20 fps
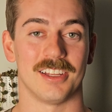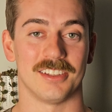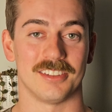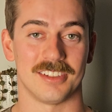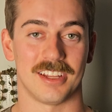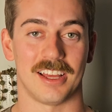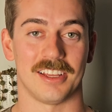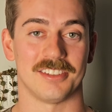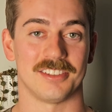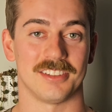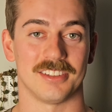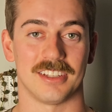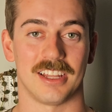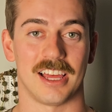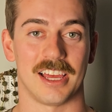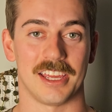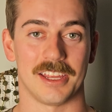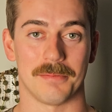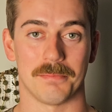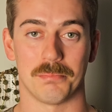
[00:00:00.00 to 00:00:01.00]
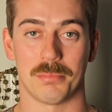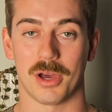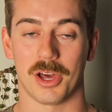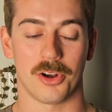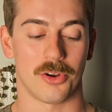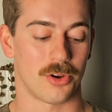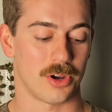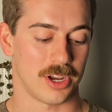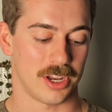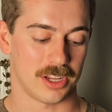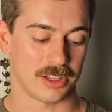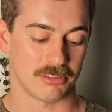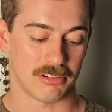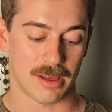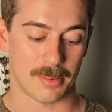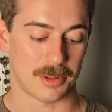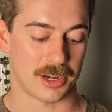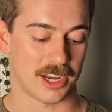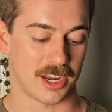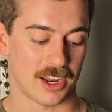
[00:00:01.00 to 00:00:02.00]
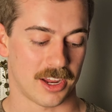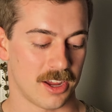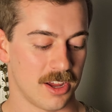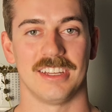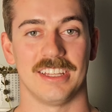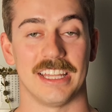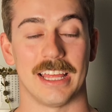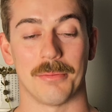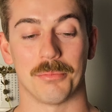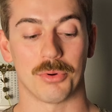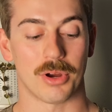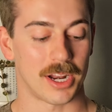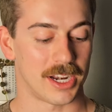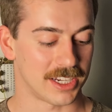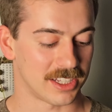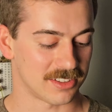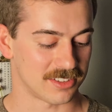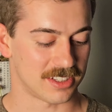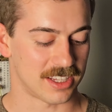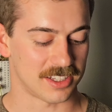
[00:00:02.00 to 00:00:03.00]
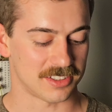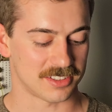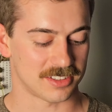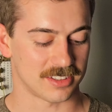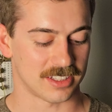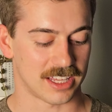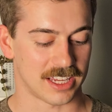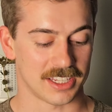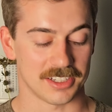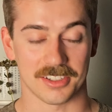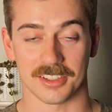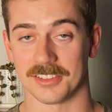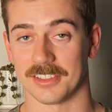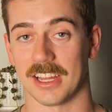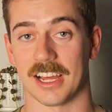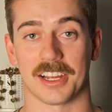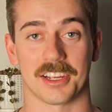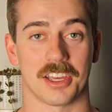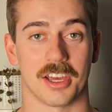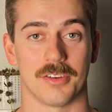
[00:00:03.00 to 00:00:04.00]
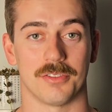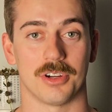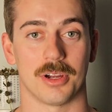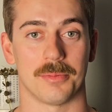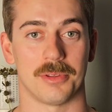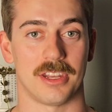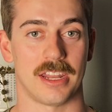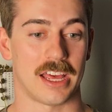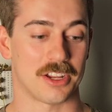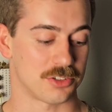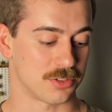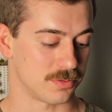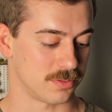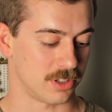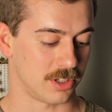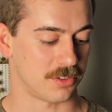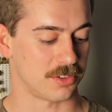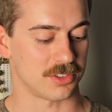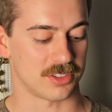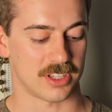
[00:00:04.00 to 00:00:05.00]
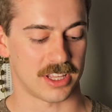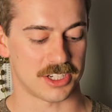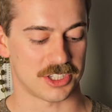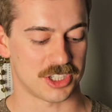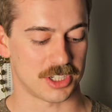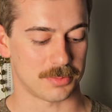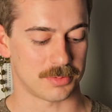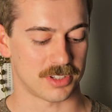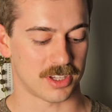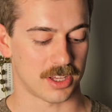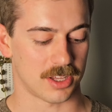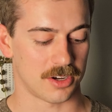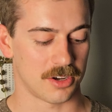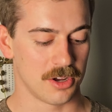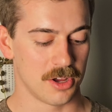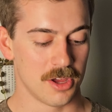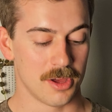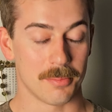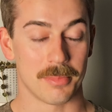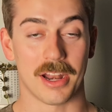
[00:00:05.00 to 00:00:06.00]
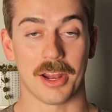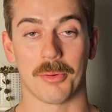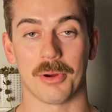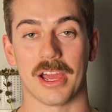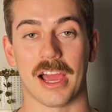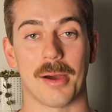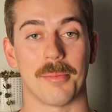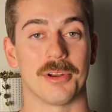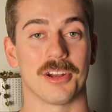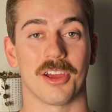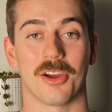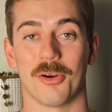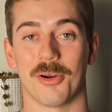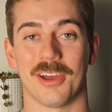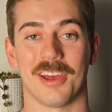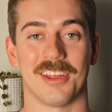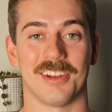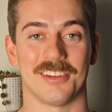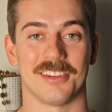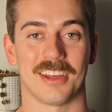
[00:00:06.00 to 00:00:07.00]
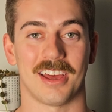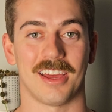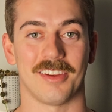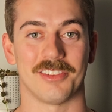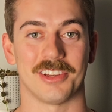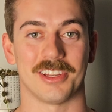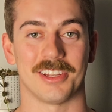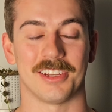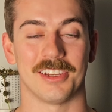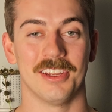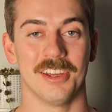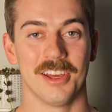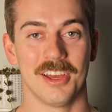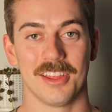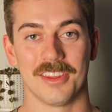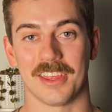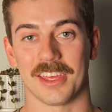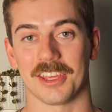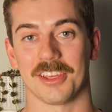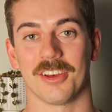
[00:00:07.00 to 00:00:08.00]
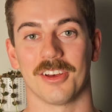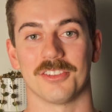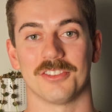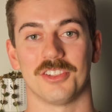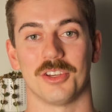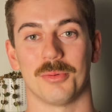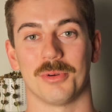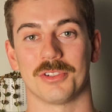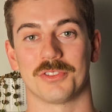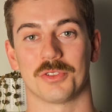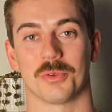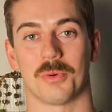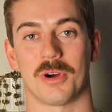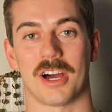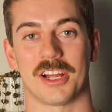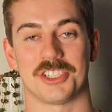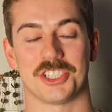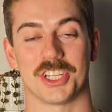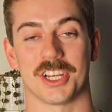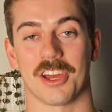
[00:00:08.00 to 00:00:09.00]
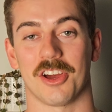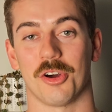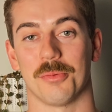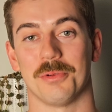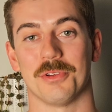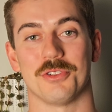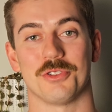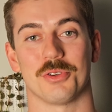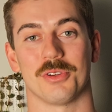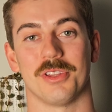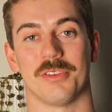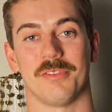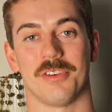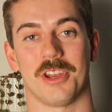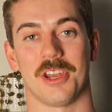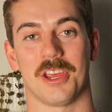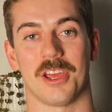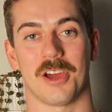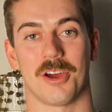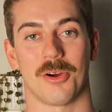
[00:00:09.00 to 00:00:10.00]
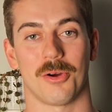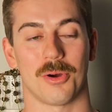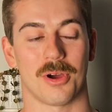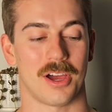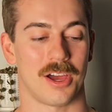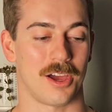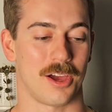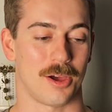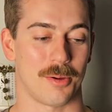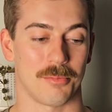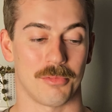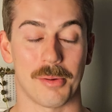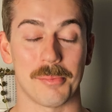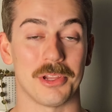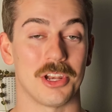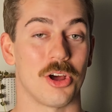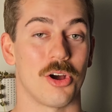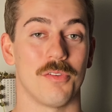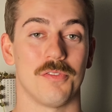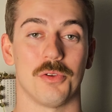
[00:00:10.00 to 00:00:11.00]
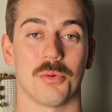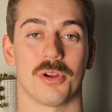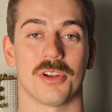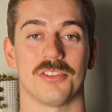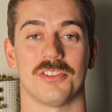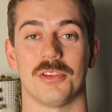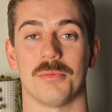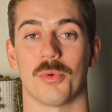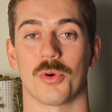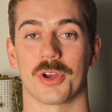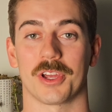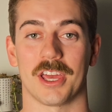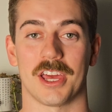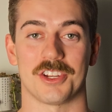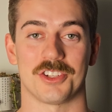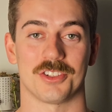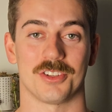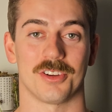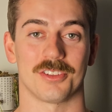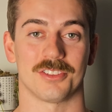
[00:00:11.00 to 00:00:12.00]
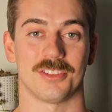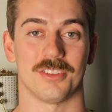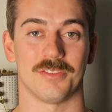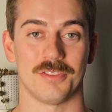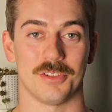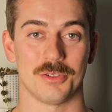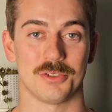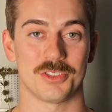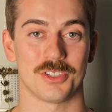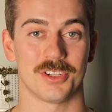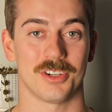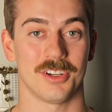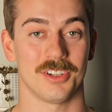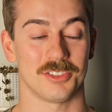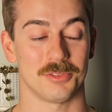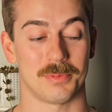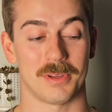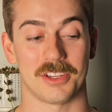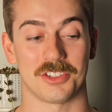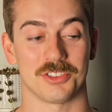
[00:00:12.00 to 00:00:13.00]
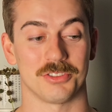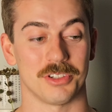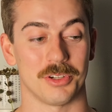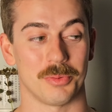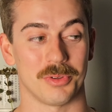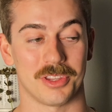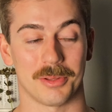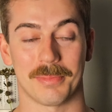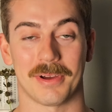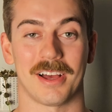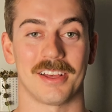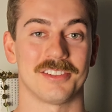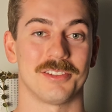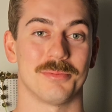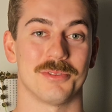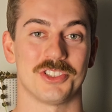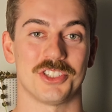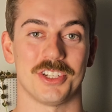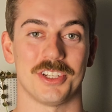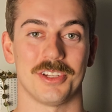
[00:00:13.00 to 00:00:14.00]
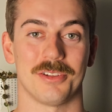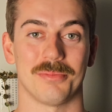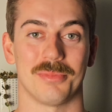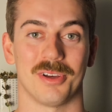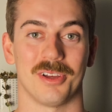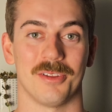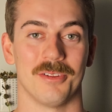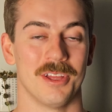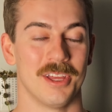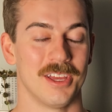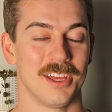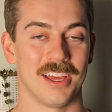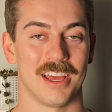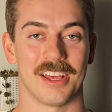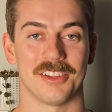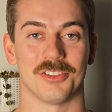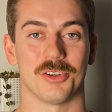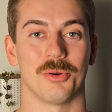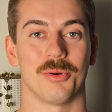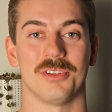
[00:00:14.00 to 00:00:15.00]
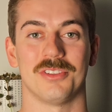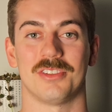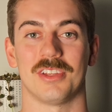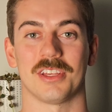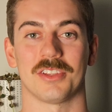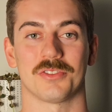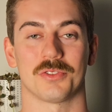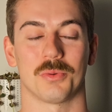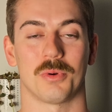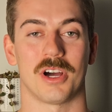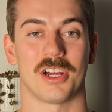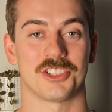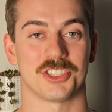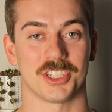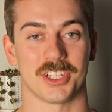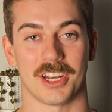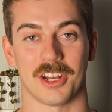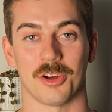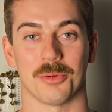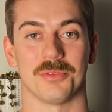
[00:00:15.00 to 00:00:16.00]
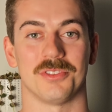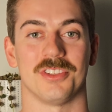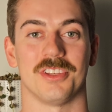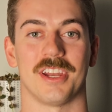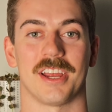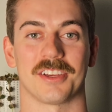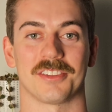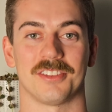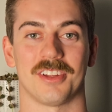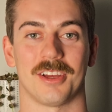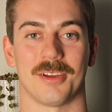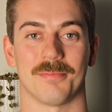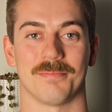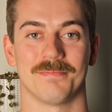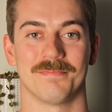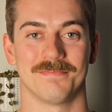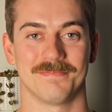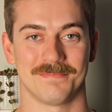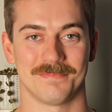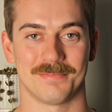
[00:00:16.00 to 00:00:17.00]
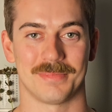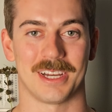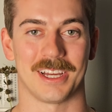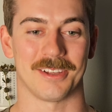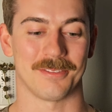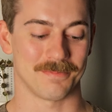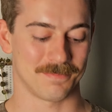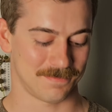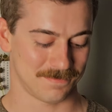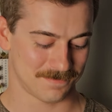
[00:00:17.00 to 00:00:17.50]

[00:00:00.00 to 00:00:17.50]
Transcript: is nice and light and buttery, lemony, and that breading is nice and light, does not cover up the natural flavors of that sheep's head. But anyway, I'm gonna go ahead and dive in. Thank you all so much for watching. I hope you enjoyed the video. Let me know if you wanna see more catch and cooks in the future, especially with the pasta machine. But as always, thanks for watching and I hope to see you next time. Bye.